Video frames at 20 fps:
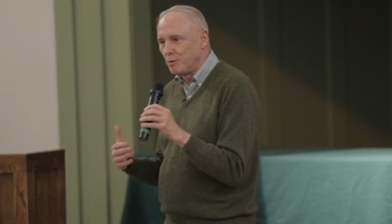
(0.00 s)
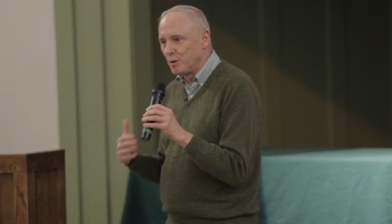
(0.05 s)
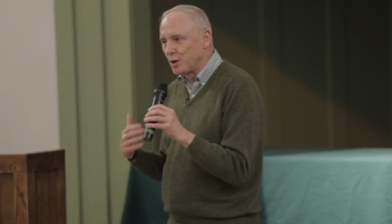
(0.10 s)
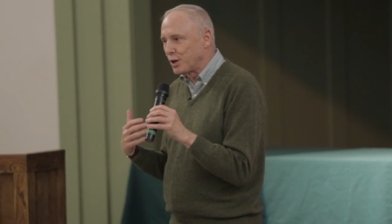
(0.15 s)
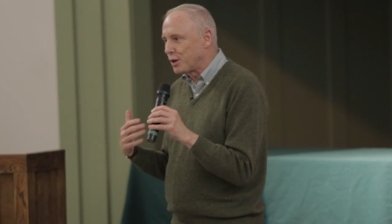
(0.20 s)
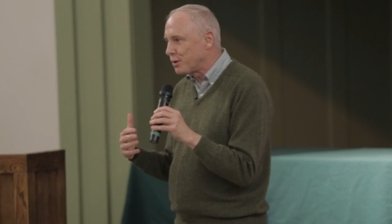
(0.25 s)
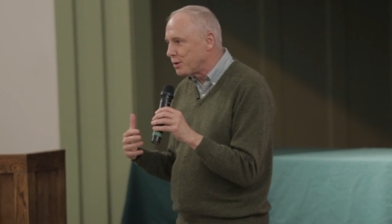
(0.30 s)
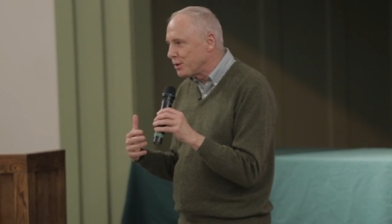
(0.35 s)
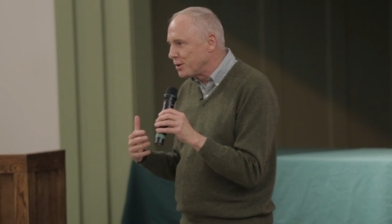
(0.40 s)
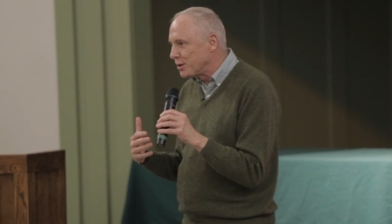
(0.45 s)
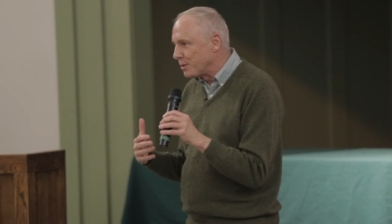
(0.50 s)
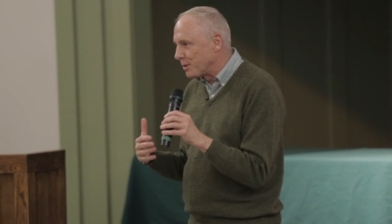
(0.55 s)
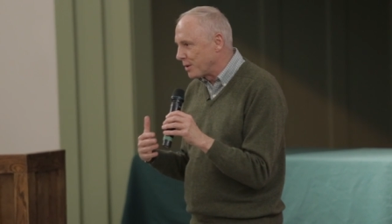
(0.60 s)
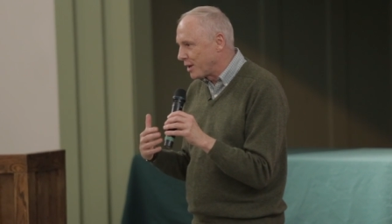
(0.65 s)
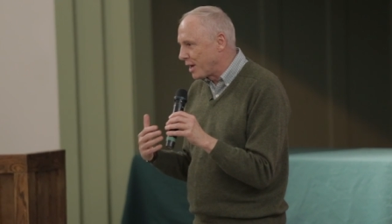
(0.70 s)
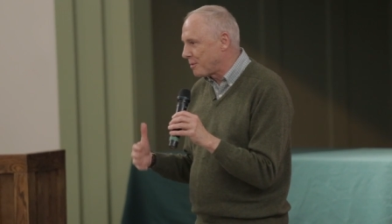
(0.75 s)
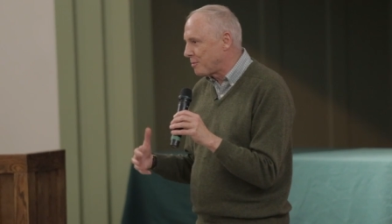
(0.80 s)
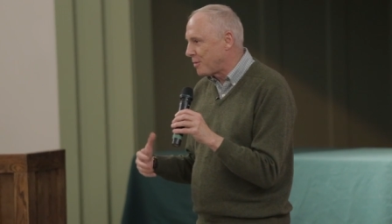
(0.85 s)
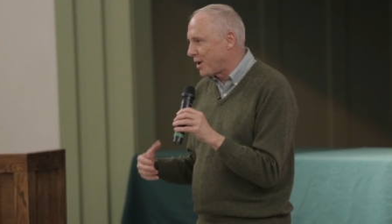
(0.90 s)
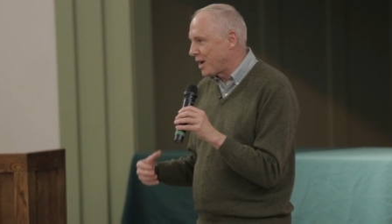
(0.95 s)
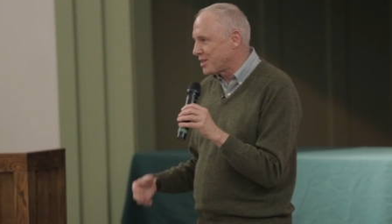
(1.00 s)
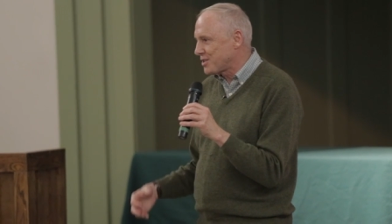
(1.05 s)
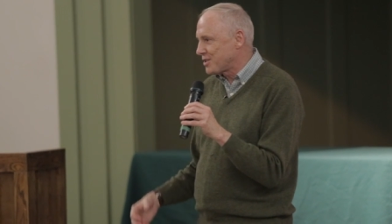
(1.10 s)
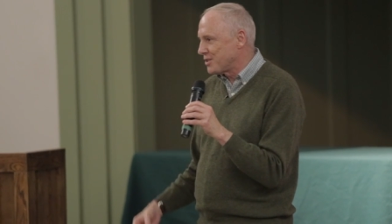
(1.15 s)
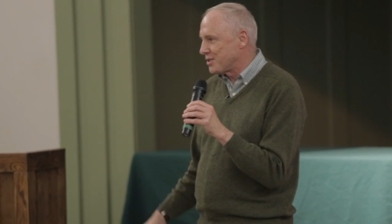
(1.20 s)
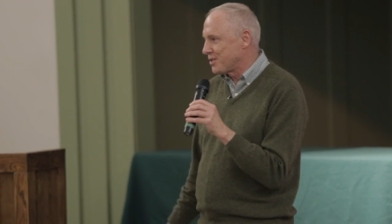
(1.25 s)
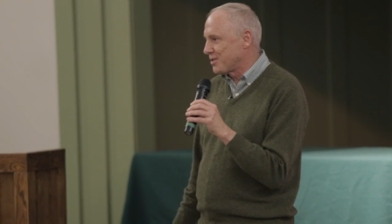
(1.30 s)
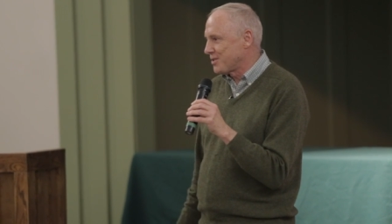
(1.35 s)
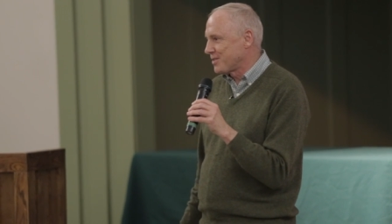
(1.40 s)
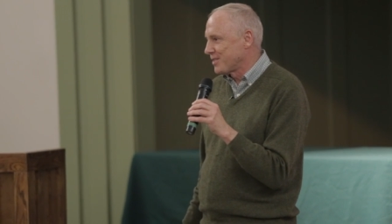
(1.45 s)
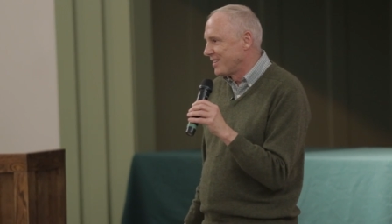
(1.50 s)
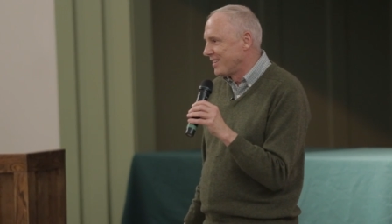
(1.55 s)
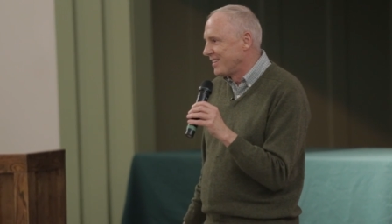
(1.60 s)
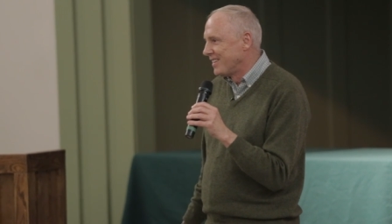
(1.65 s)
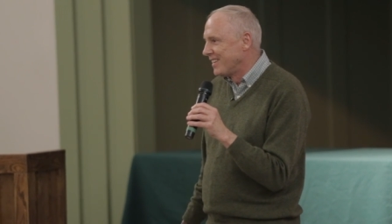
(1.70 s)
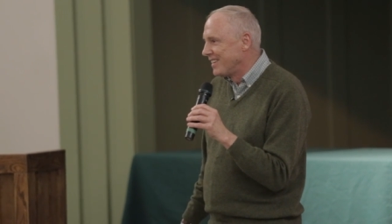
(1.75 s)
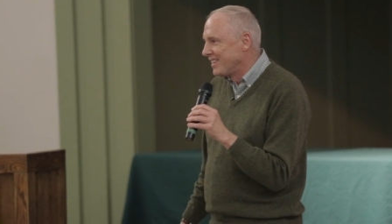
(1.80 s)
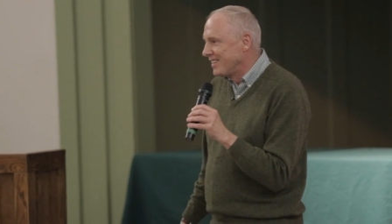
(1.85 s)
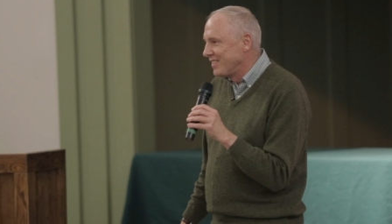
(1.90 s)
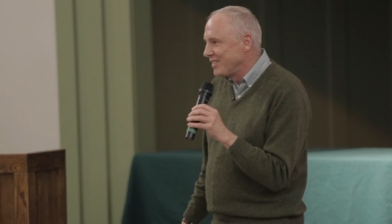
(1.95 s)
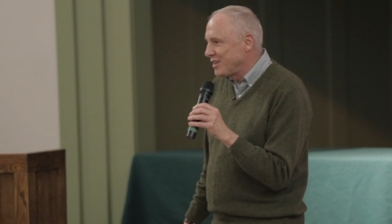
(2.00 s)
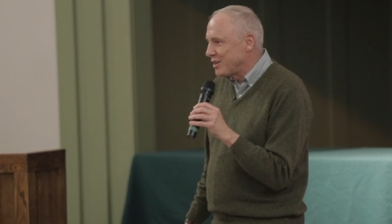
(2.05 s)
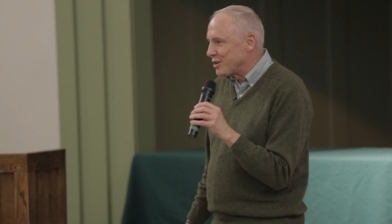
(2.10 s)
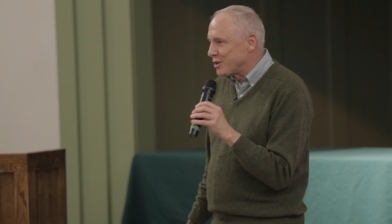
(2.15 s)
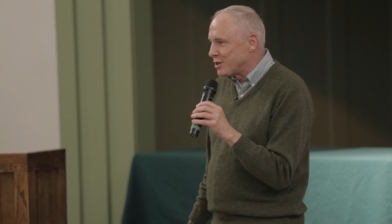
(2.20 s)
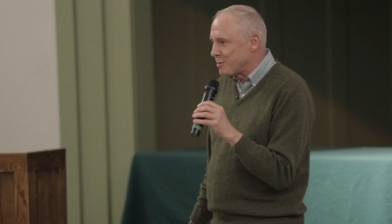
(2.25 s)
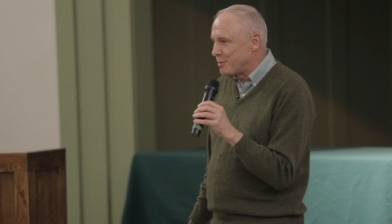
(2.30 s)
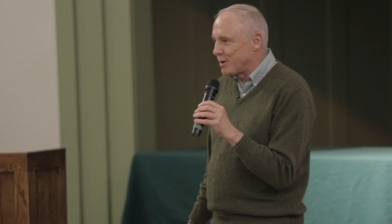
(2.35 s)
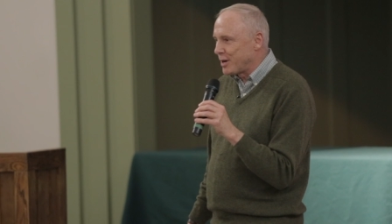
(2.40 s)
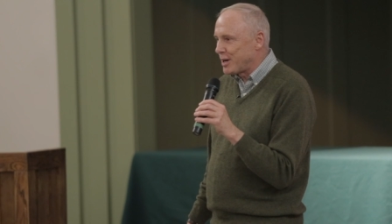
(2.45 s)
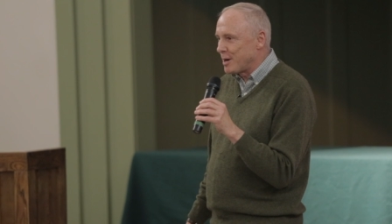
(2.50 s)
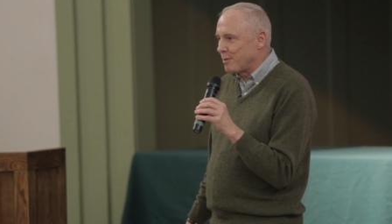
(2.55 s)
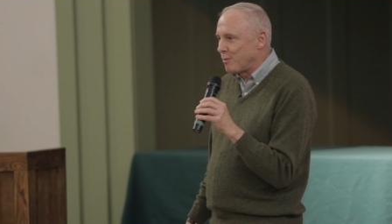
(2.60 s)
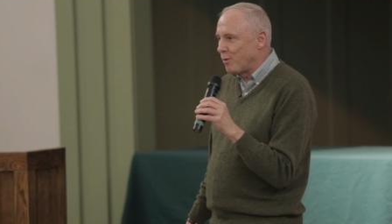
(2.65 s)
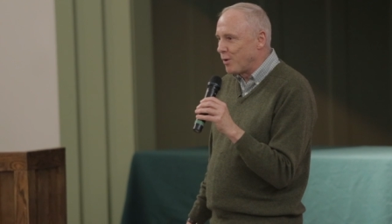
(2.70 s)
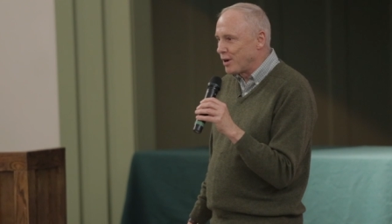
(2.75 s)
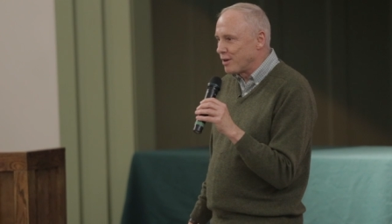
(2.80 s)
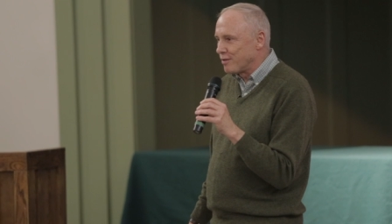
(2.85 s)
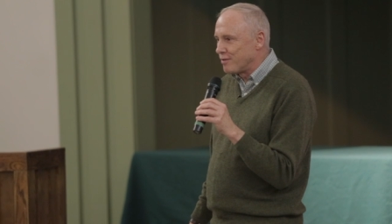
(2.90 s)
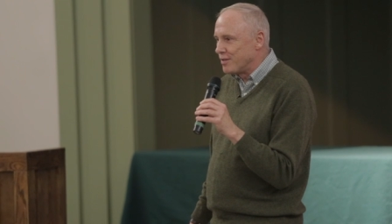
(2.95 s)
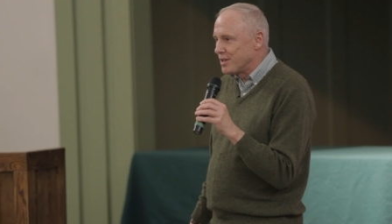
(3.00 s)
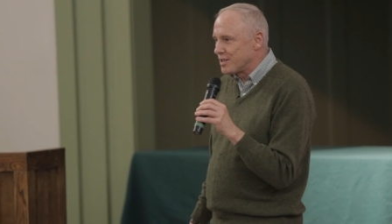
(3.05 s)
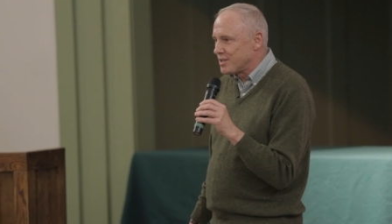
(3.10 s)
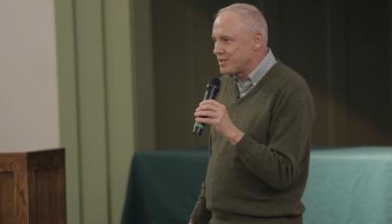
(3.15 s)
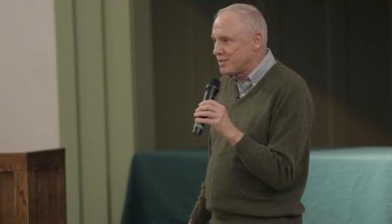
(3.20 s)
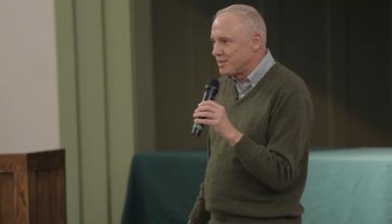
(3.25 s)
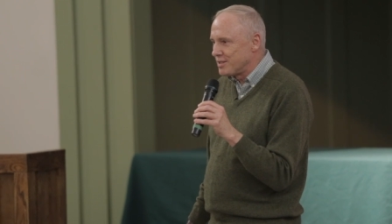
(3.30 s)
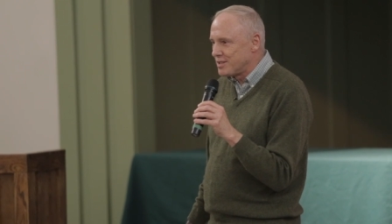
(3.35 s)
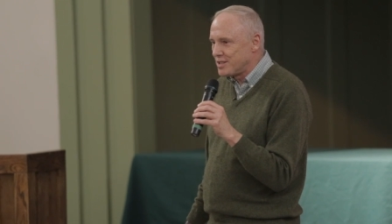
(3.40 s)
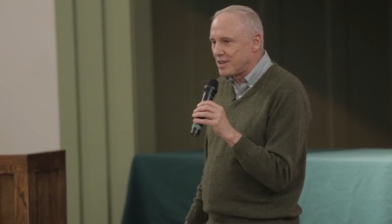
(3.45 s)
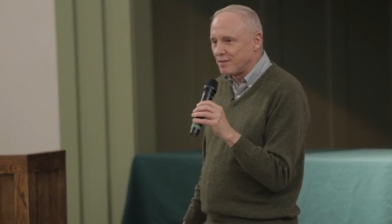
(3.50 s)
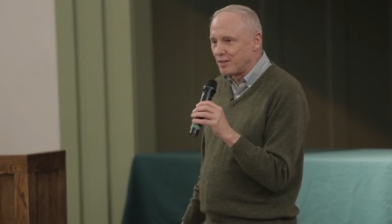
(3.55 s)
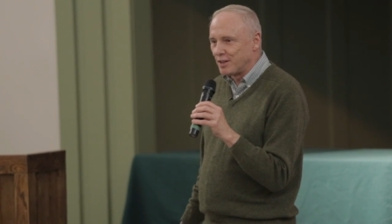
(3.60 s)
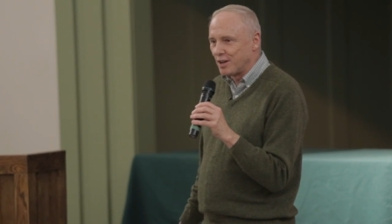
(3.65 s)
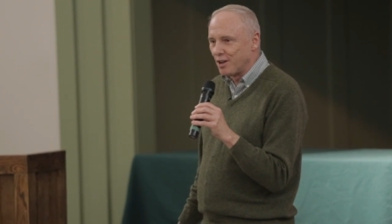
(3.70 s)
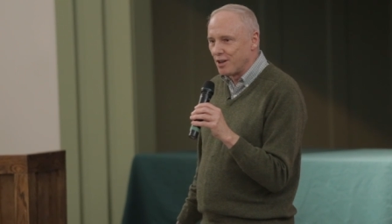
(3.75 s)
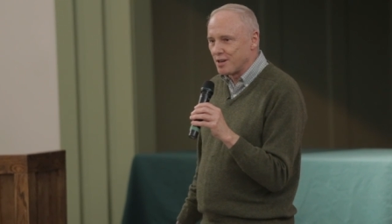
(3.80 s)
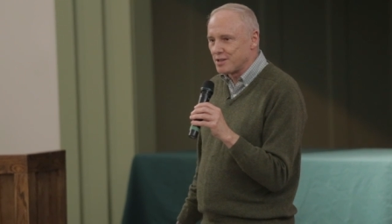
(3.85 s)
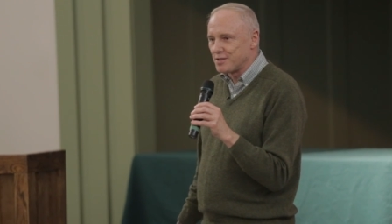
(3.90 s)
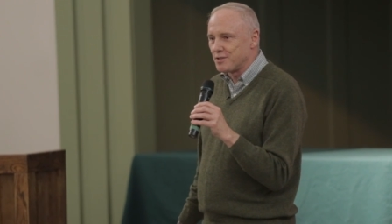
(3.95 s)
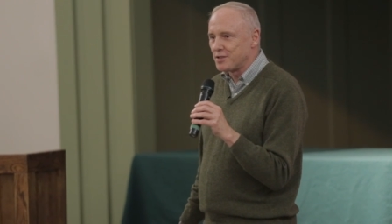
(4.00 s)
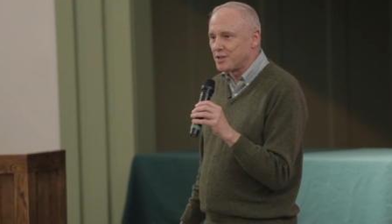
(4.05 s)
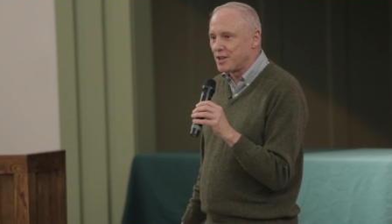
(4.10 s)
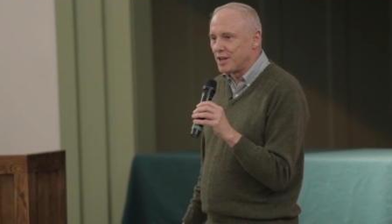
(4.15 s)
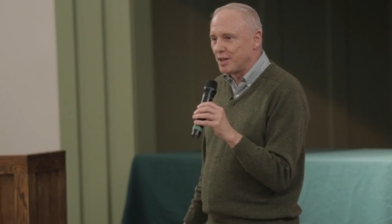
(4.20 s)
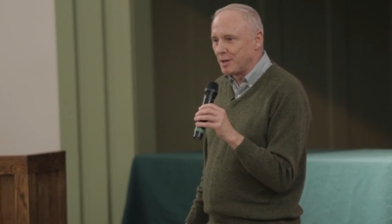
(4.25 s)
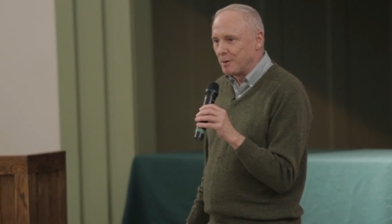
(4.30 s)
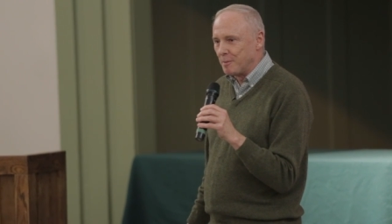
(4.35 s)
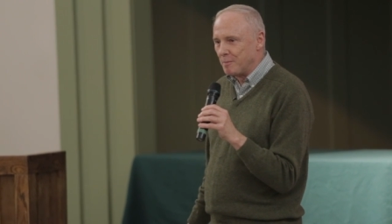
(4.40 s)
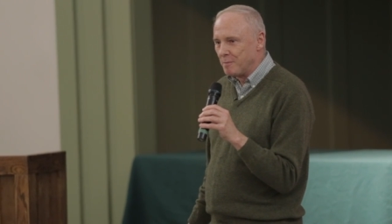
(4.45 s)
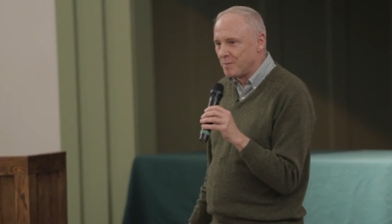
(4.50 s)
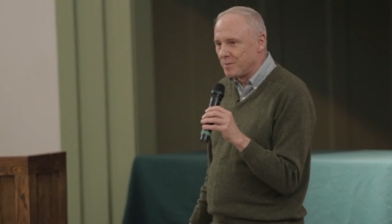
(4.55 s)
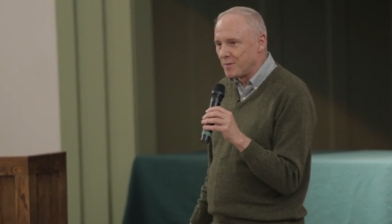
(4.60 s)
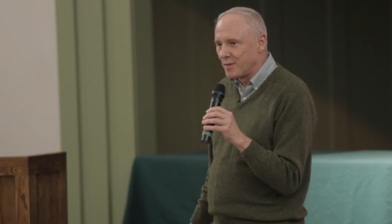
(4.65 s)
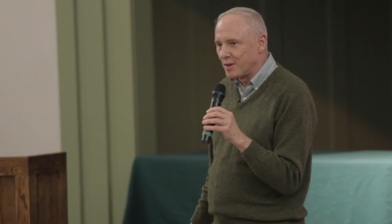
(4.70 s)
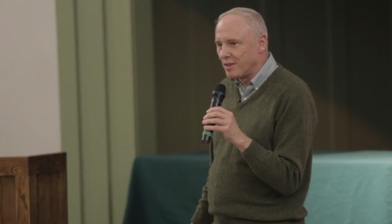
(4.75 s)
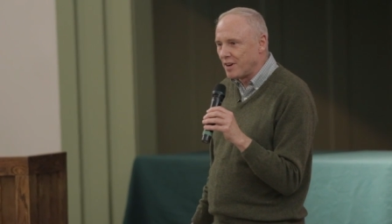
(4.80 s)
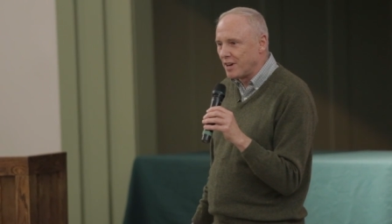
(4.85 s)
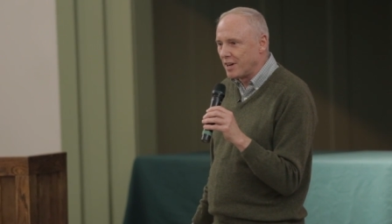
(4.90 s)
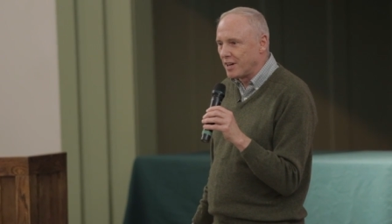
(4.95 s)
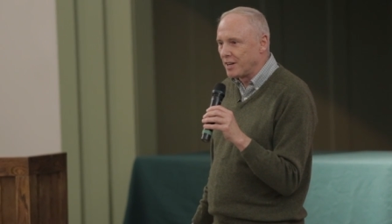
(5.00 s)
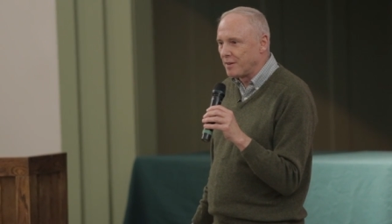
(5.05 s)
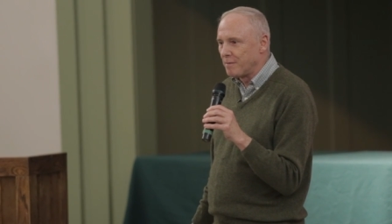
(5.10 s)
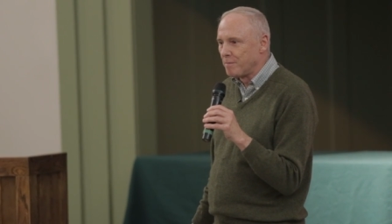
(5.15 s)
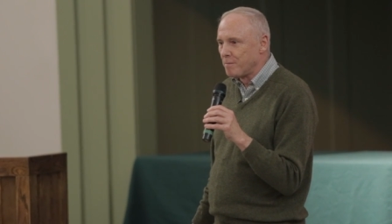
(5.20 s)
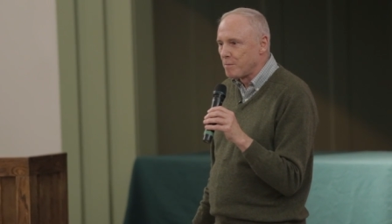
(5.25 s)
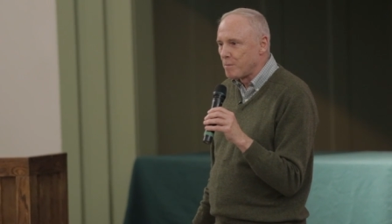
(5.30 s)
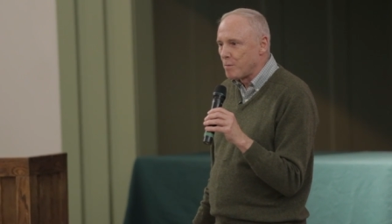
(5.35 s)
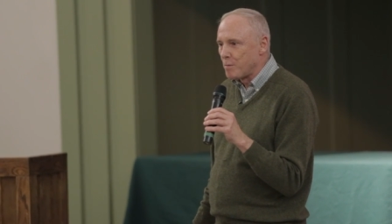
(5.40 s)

We're a crew, we're not passengers, you know, to pick up one of the seven laws of Salem, of Hahn.